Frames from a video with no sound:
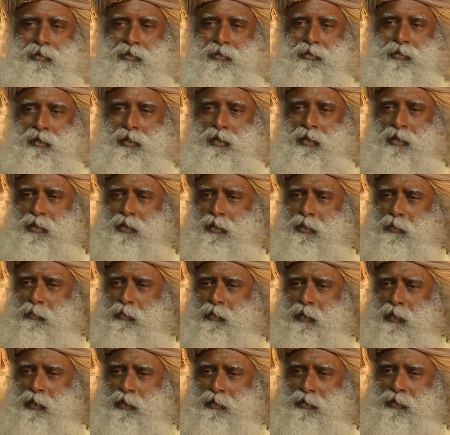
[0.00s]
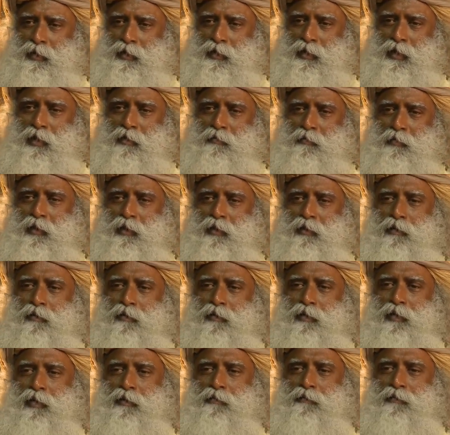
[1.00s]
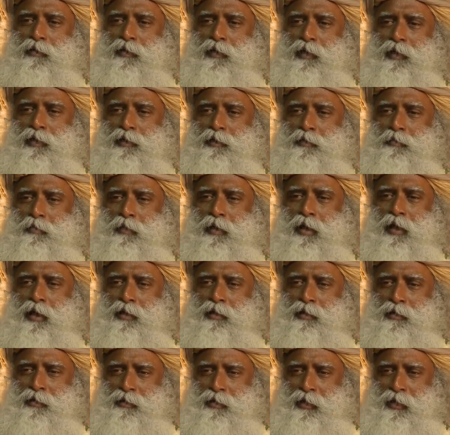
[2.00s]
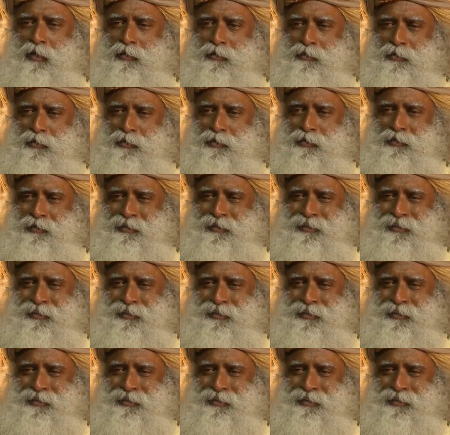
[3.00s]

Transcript: Shankaran Pillai said, "I've been looking for the expiry date."